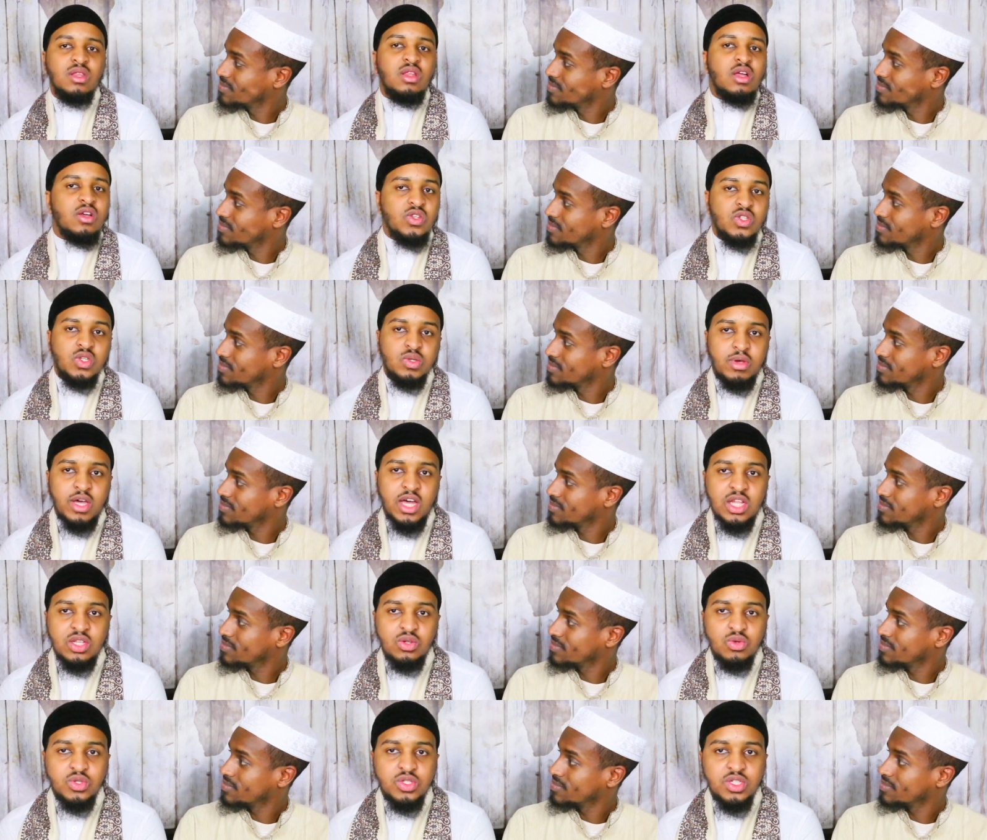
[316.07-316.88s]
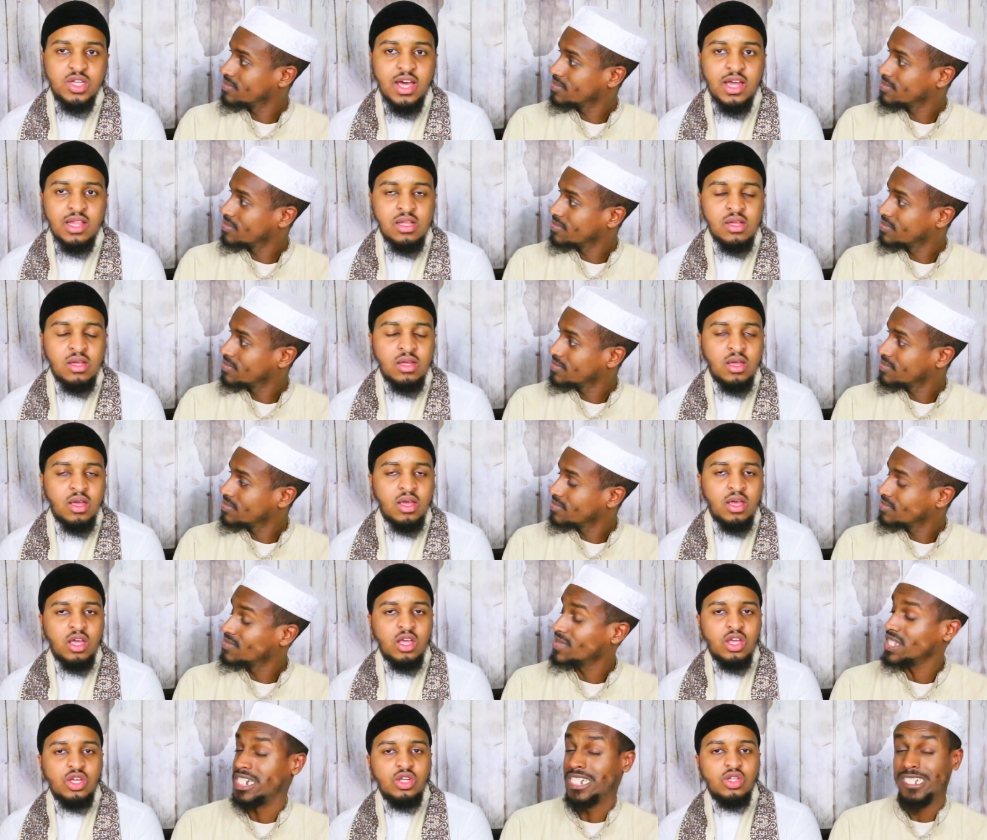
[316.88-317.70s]
Speaker 1: Allah subhanahu wa ta'ala
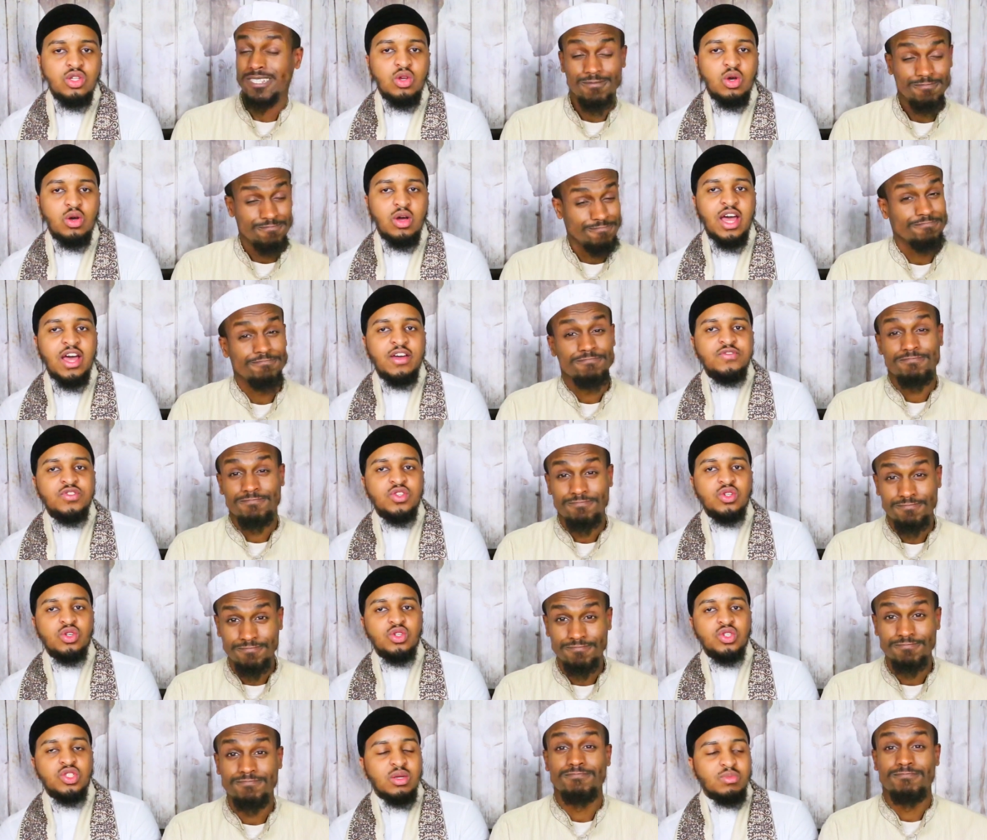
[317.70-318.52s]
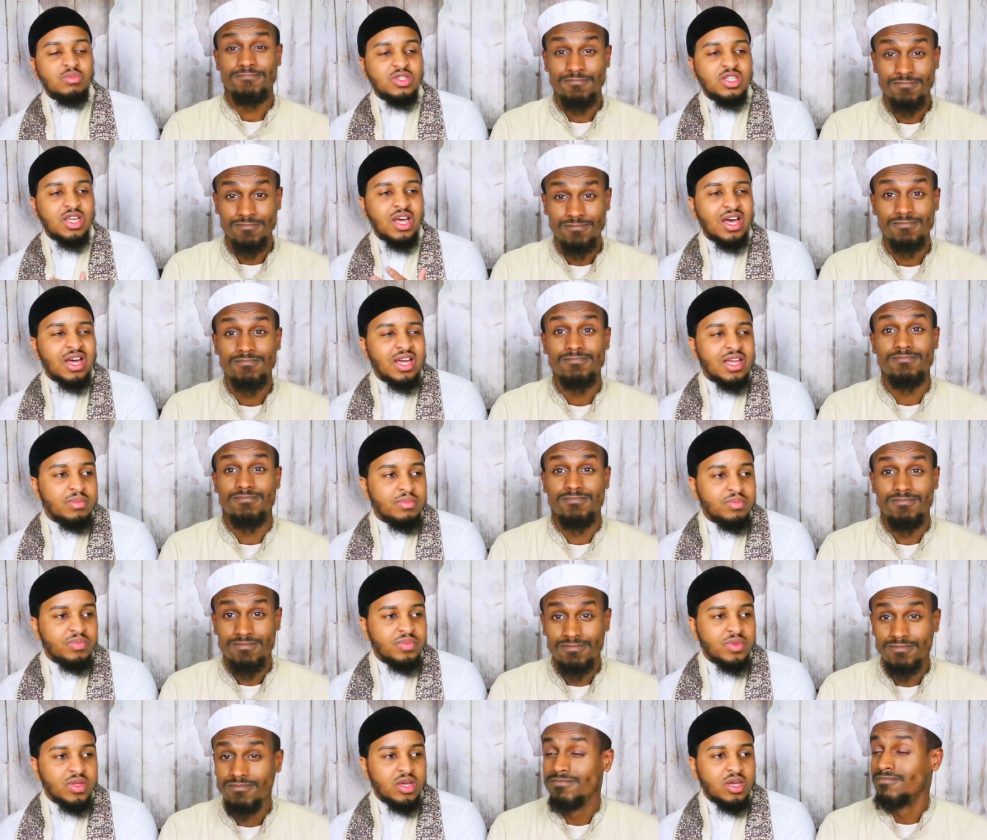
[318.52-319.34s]
you know, after some
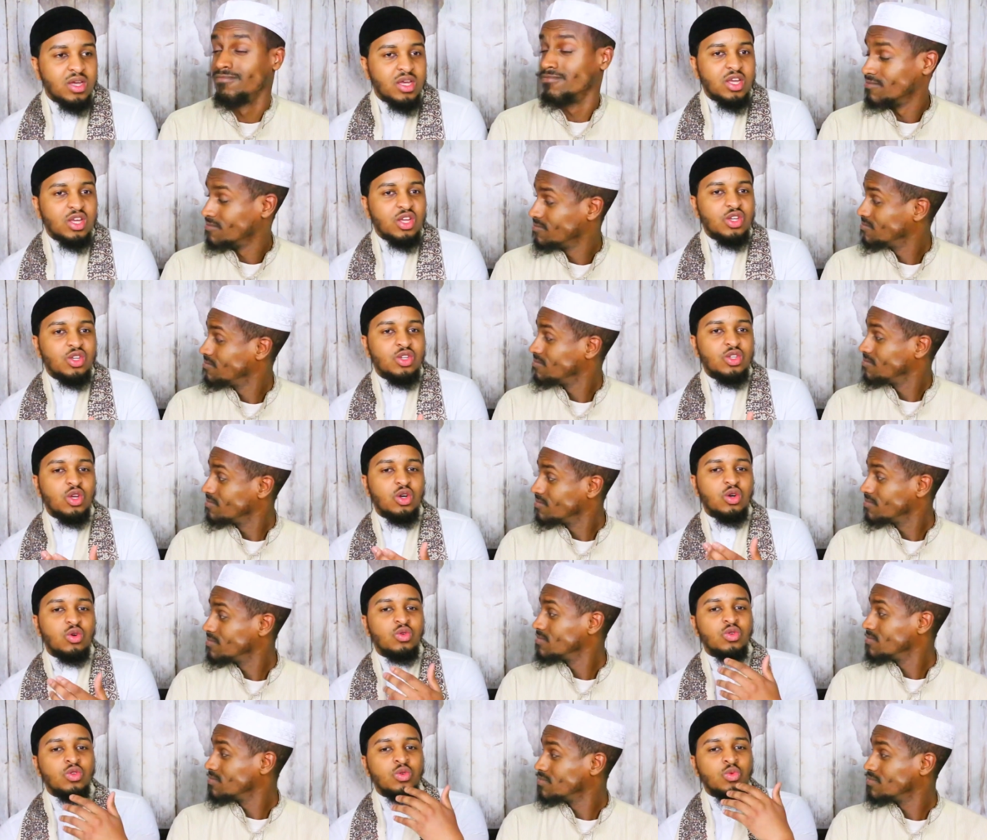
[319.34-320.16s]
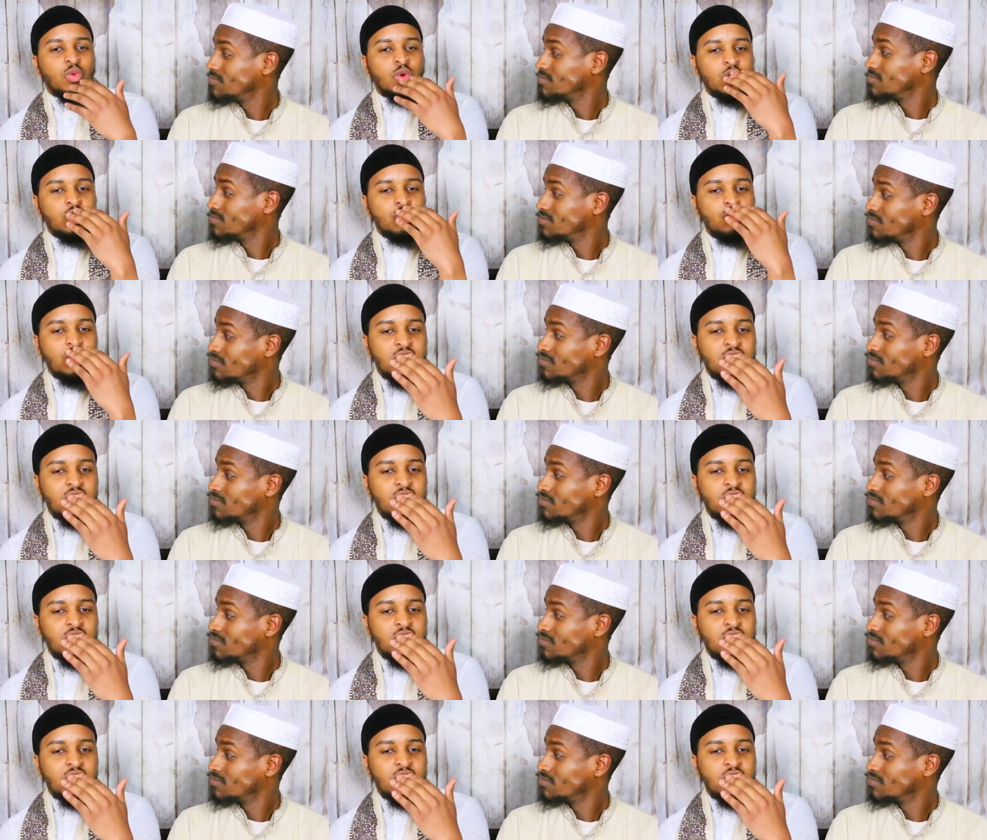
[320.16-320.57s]
time, you know, when you